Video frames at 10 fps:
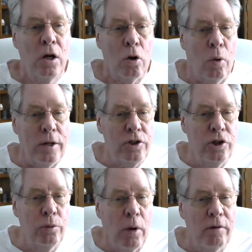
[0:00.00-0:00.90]

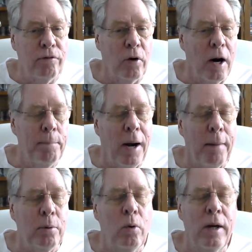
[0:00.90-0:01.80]
Question 1 for our
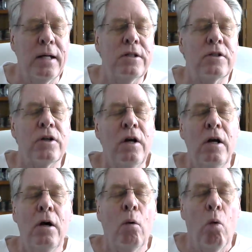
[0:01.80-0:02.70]
pop quiz.
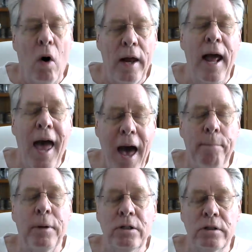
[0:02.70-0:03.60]
What
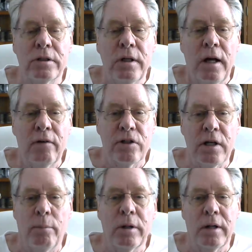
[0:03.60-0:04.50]
happens if
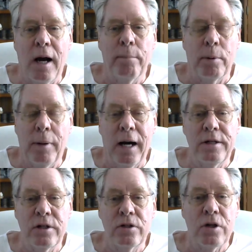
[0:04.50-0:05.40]
someone
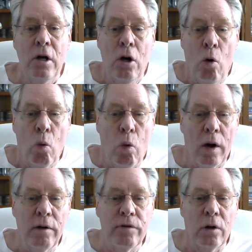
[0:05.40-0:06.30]
compromises
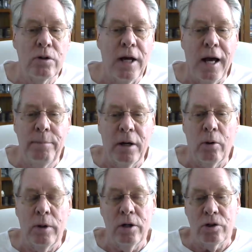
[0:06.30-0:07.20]
one of those admin
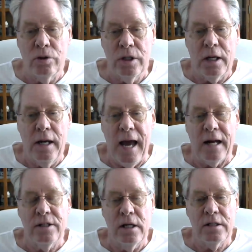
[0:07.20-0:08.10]
credentials that can
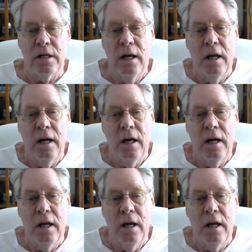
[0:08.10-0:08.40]
access